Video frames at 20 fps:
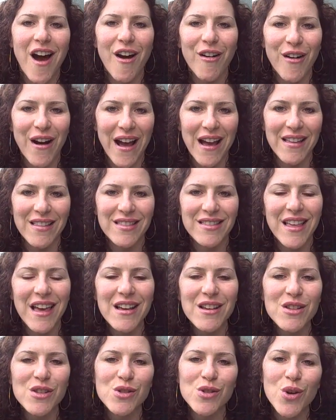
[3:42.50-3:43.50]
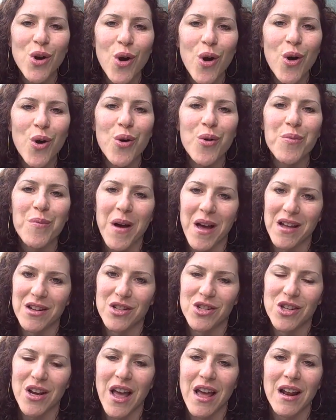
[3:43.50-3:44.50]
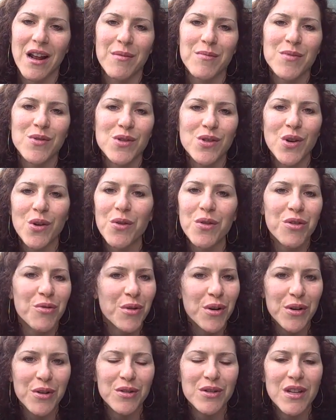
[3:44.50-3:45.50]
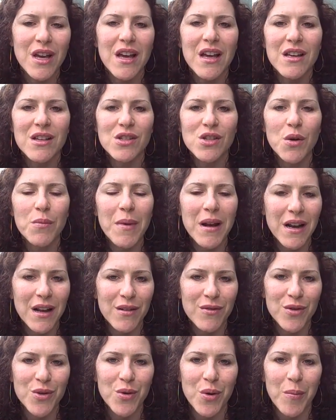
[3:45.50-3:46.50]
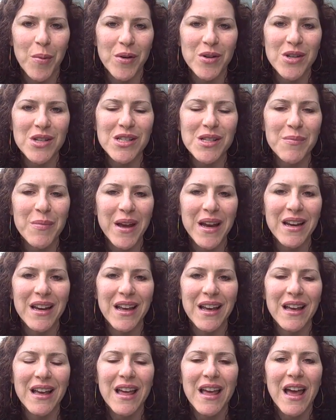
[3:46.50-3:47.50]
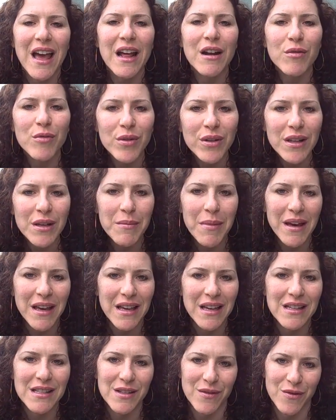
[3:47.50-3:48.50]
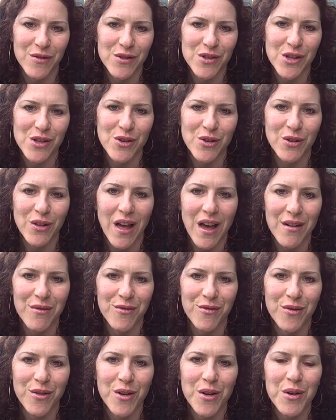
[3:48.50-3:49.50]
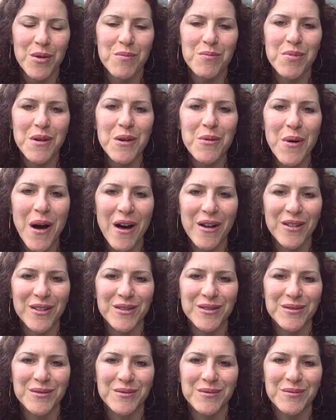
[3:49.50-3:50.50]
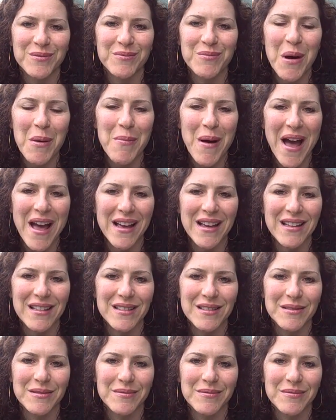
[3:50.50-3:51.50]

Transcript: All right, thanks so much, and I'm so thrilled so many of you are participating and really making a difference in your life. Be well. Bye-bye.